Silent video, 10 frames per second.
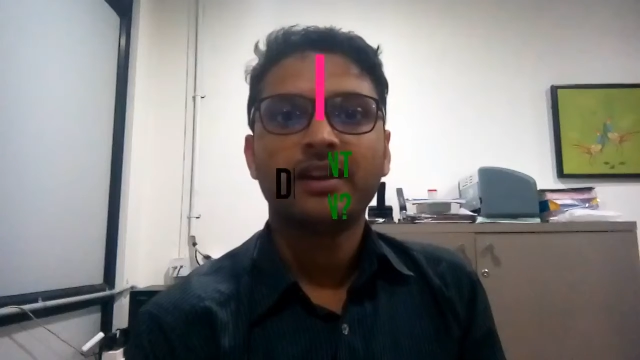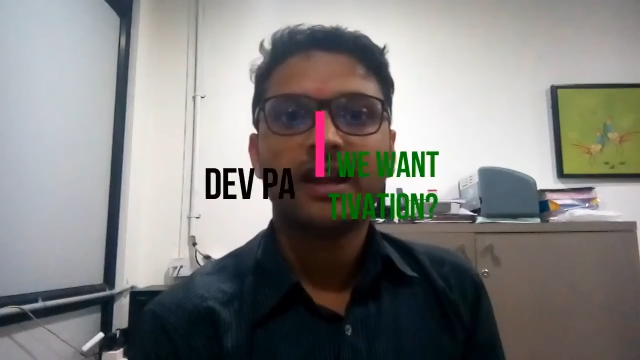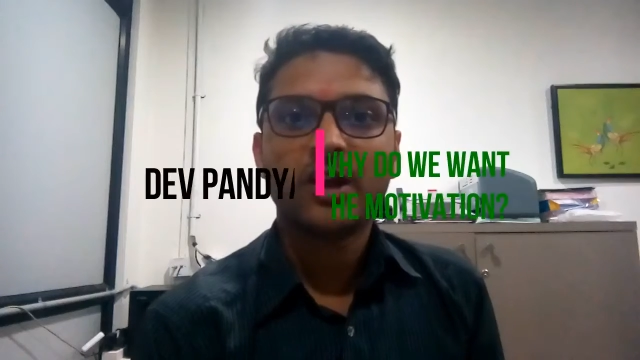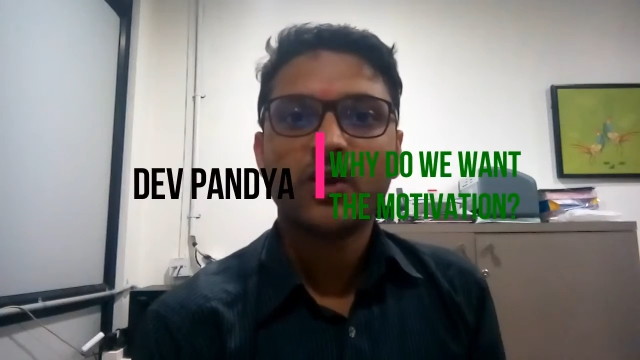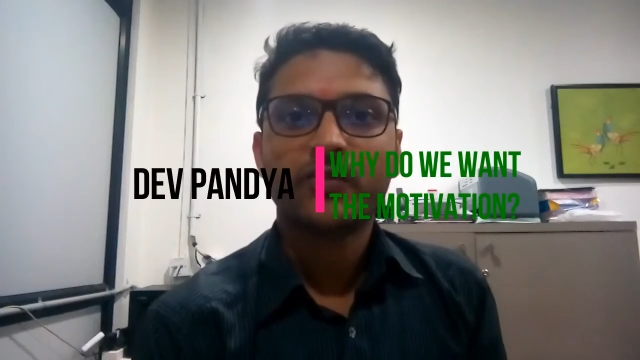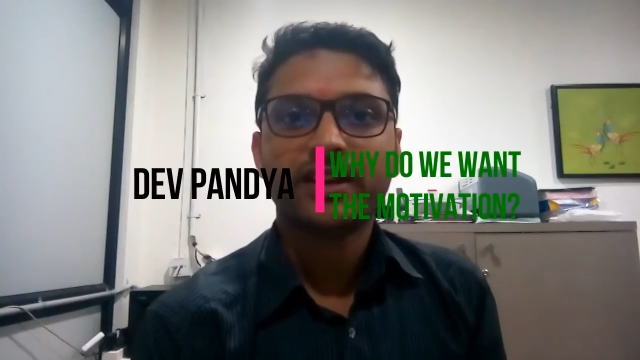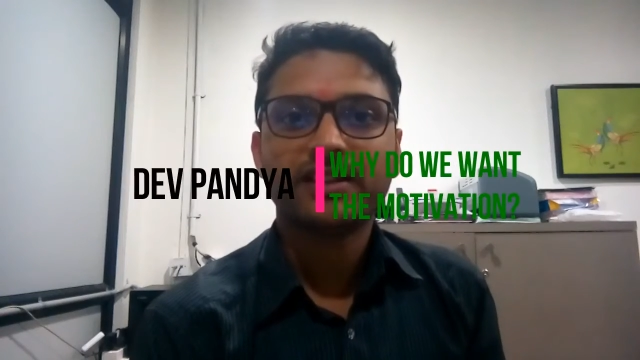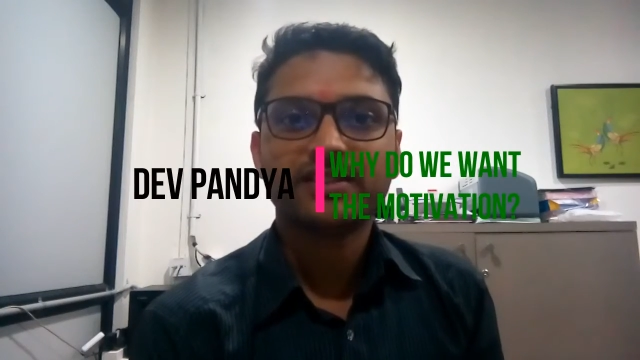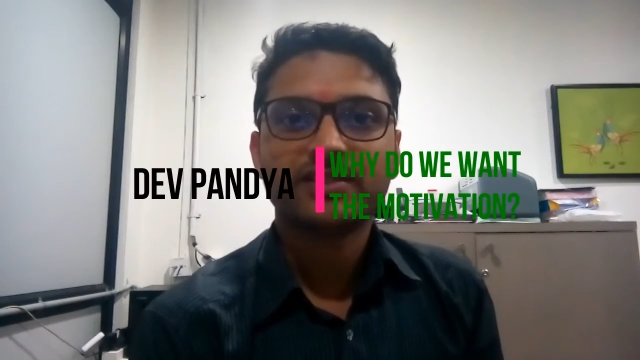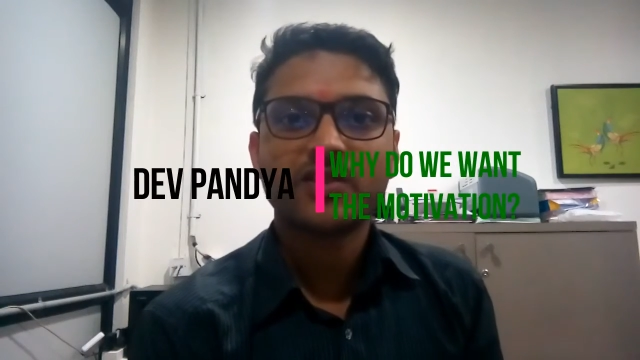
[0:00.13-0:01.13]
Hello
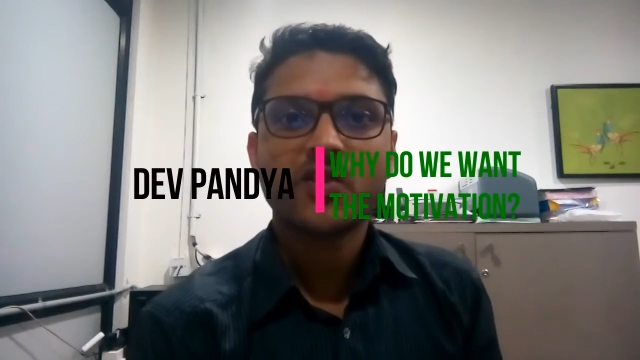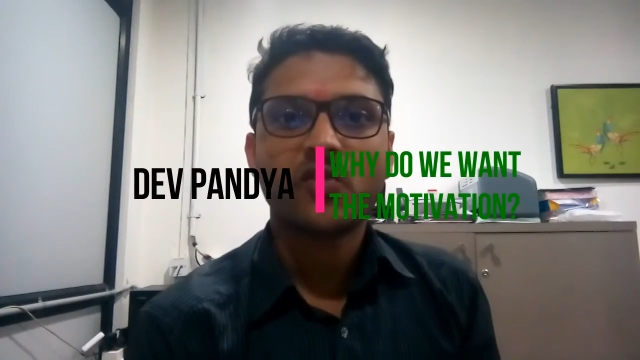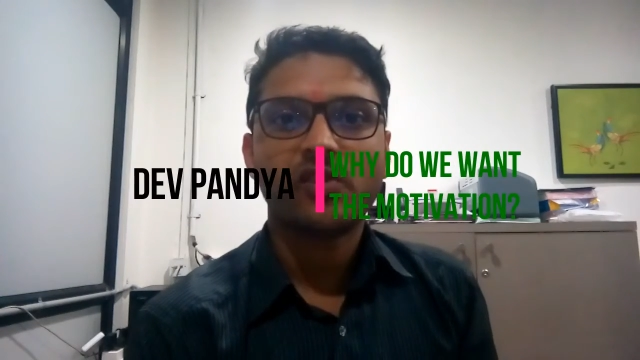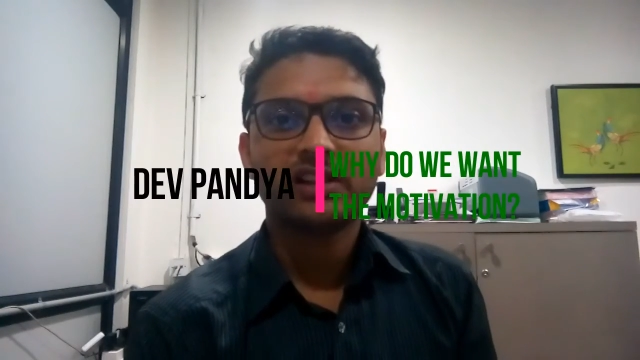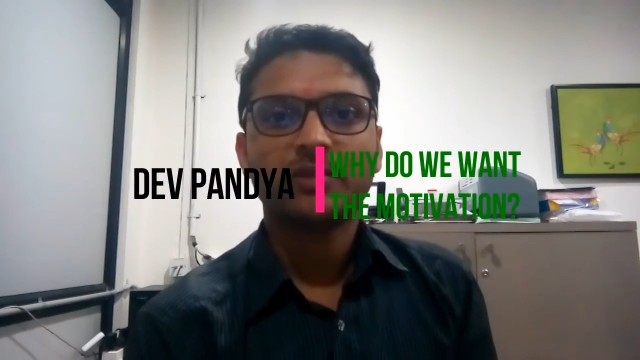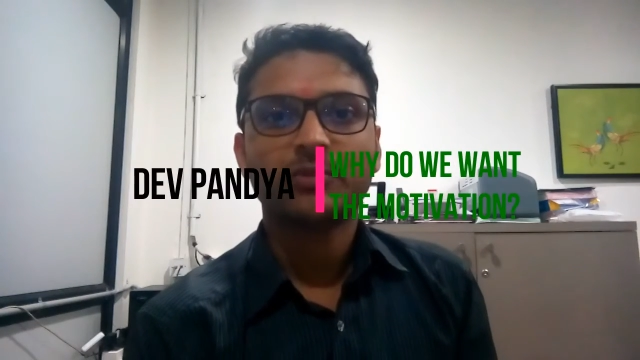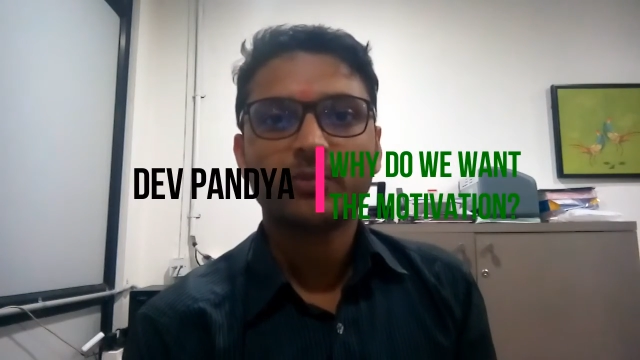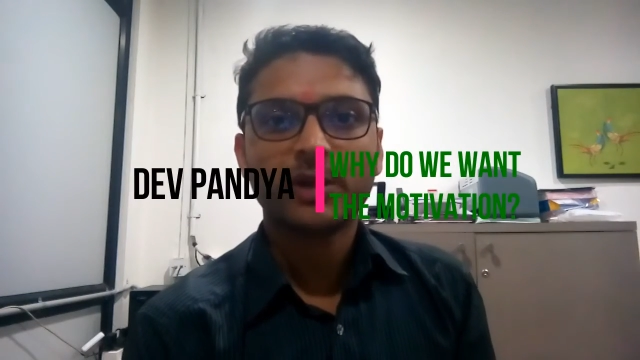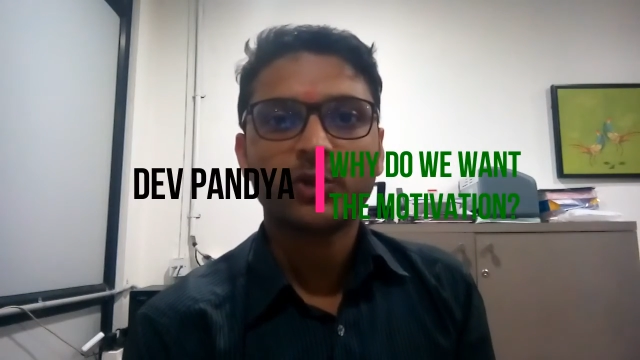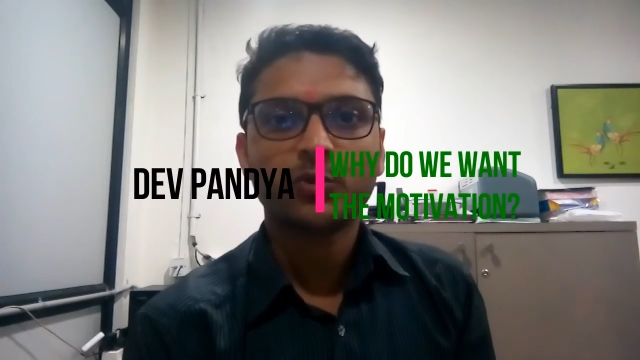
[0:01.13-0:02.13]
friends, welcome to
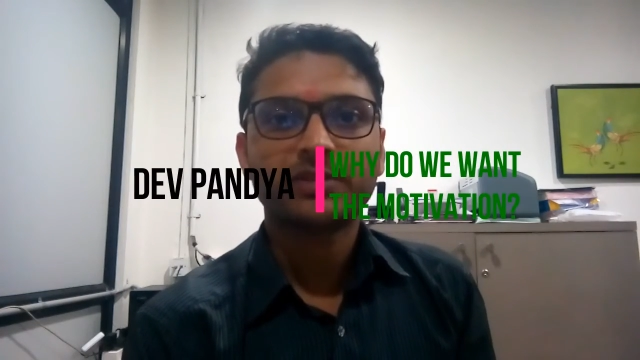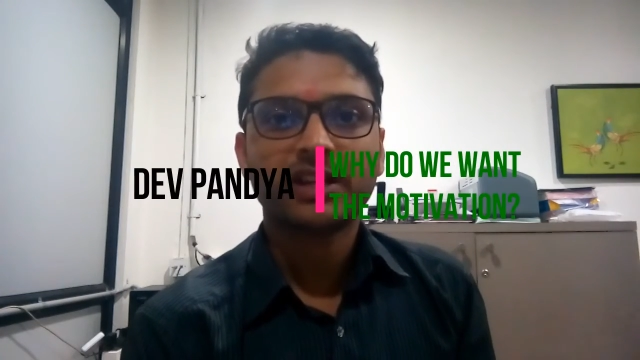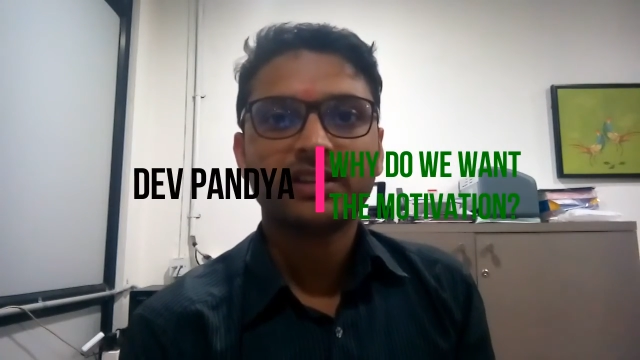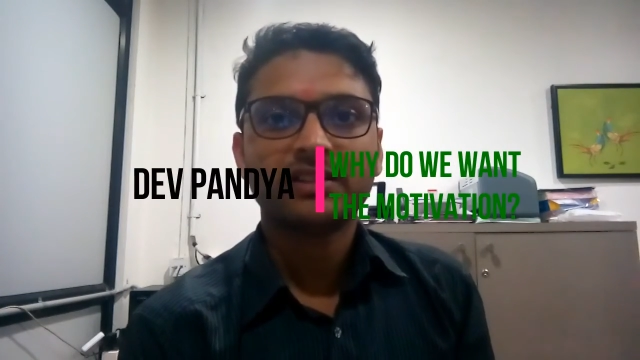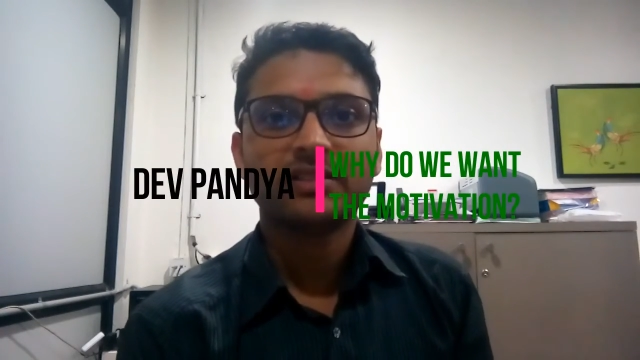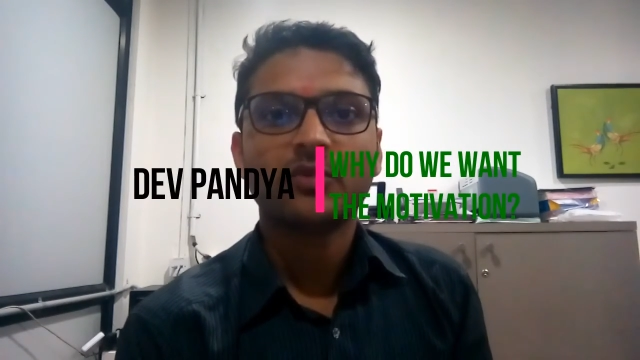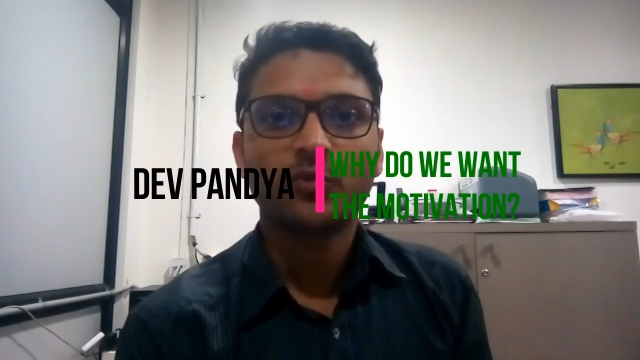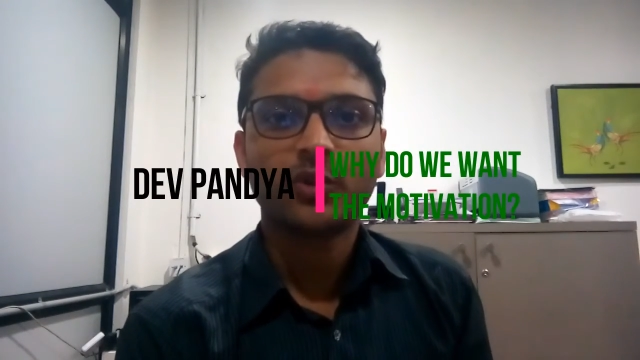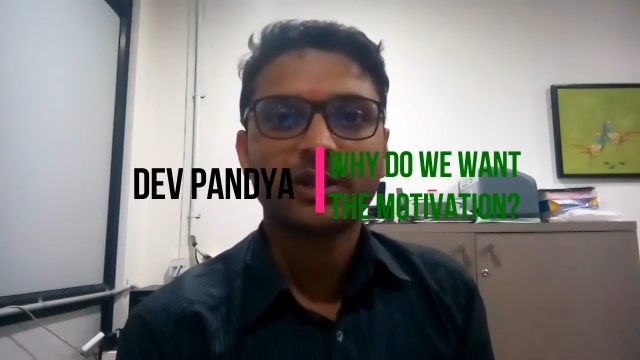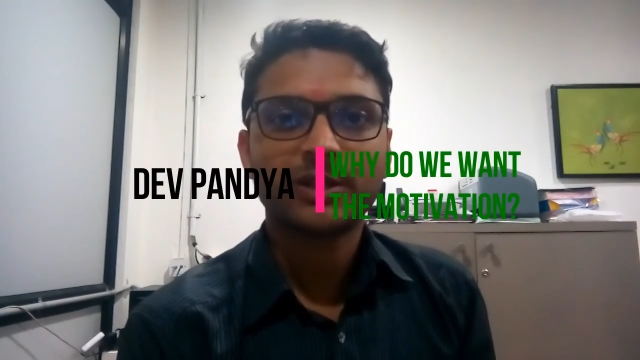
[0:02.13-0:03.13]
my YouTube channel
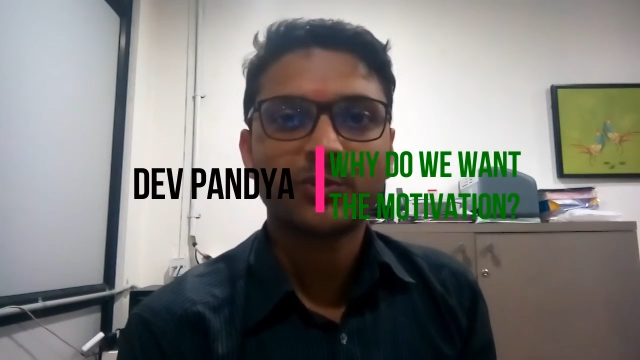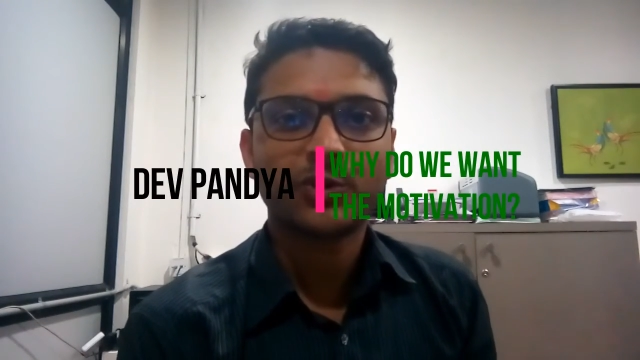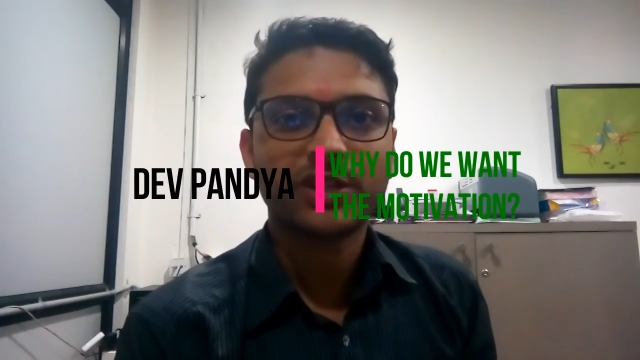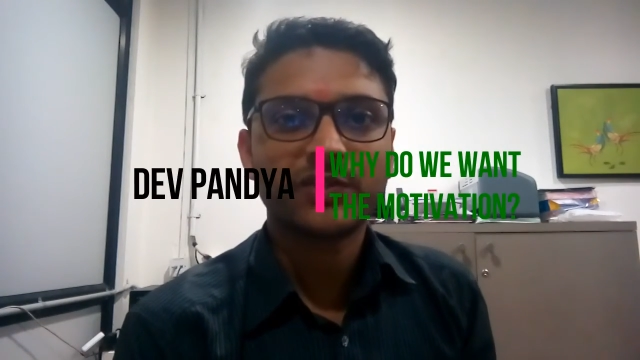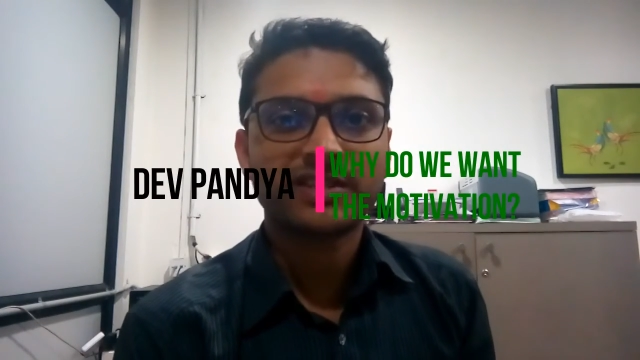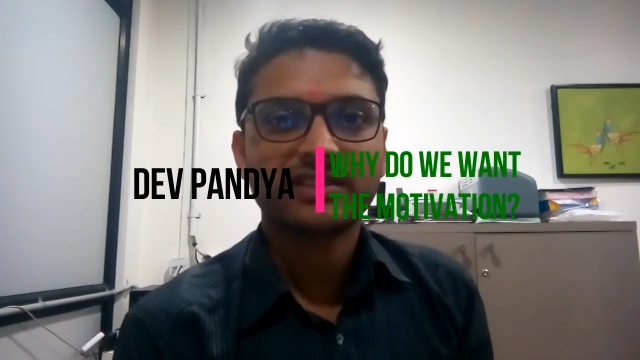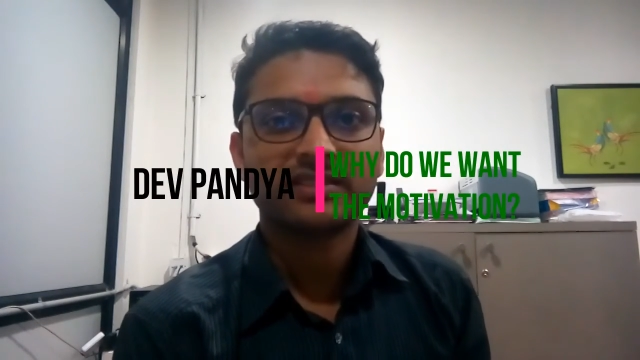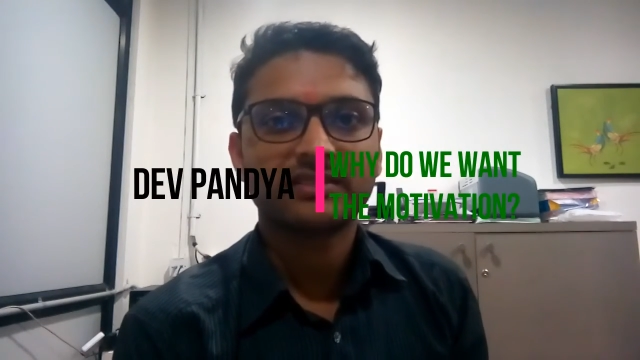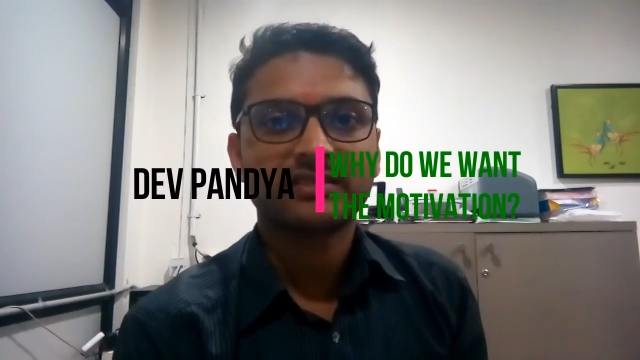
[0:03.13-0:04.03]
for the motivation.